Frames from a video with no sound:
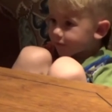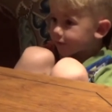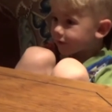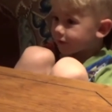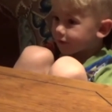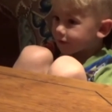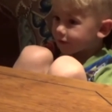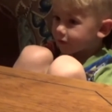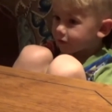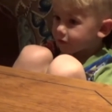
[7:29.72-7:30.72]

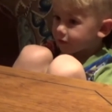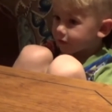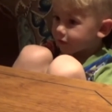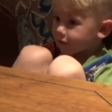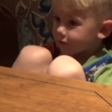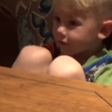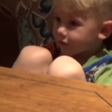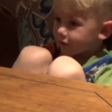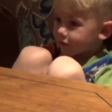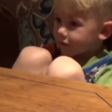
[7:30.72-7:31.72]
do they have the same amount
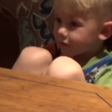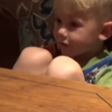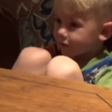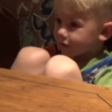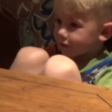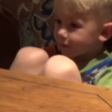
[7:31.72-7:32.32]
of clay in them?